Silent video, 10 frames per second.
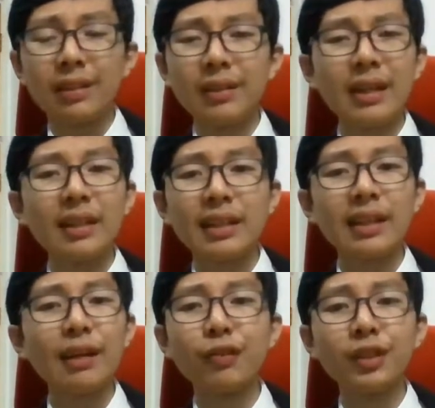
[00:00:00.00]
yeah, they
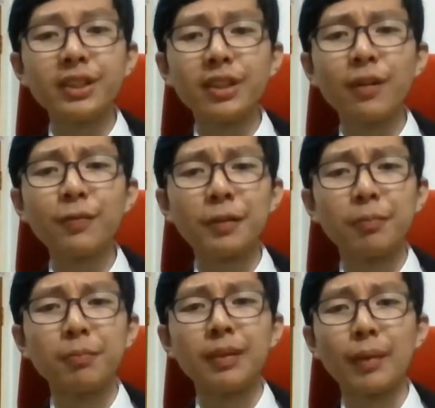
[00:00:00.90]
never resolved
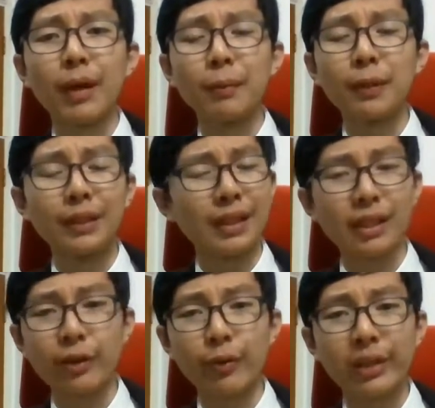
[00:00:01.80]
him, in my opinion,
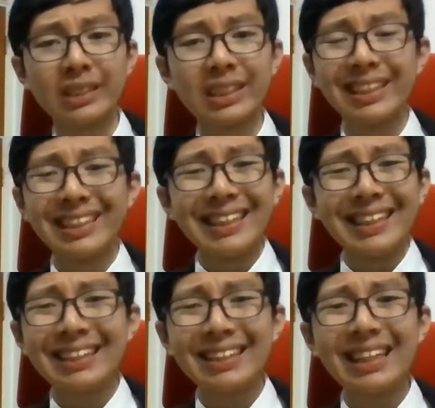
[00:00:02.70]
anyways.
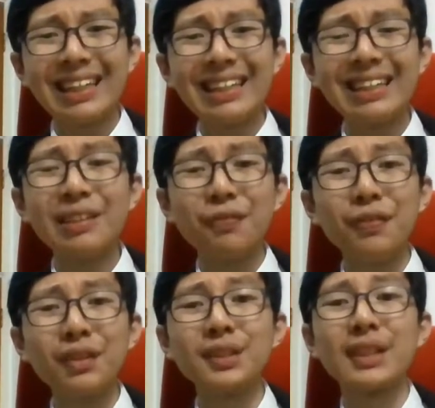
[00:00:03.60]
It really
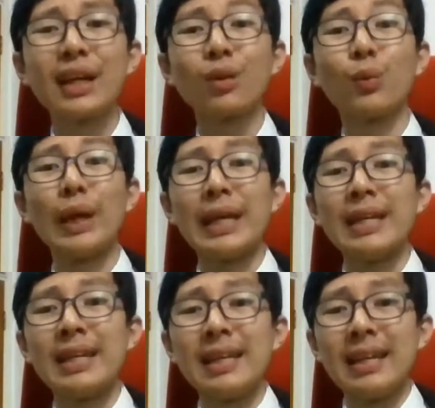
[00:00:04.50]
feels that way.
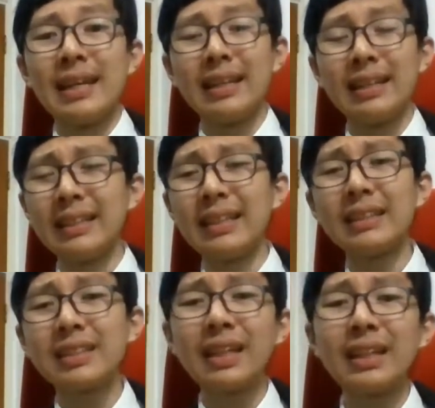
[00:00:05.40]

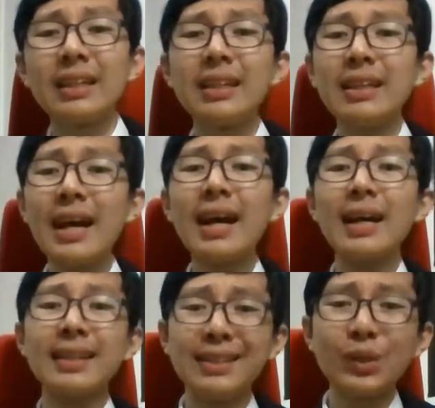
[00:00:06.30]
It's like, yeah,
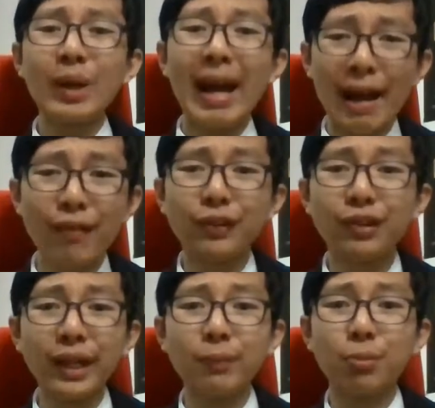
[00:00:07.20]
you have a
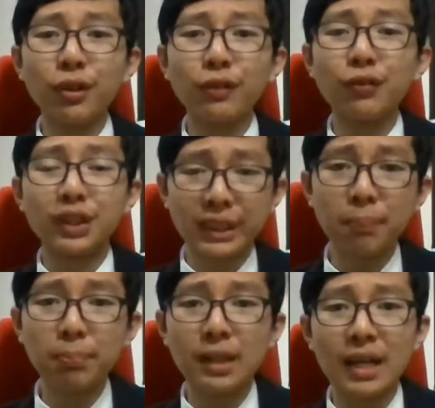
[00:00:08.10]
great point for
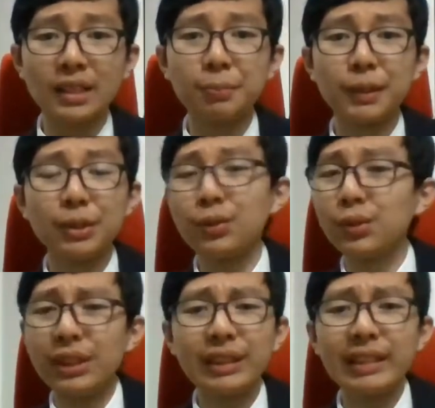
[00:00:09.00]
subplots, but you
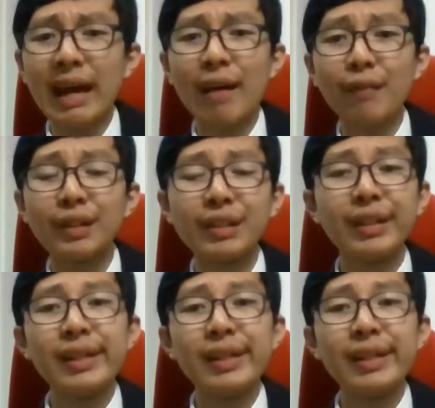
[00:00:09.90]
really haven't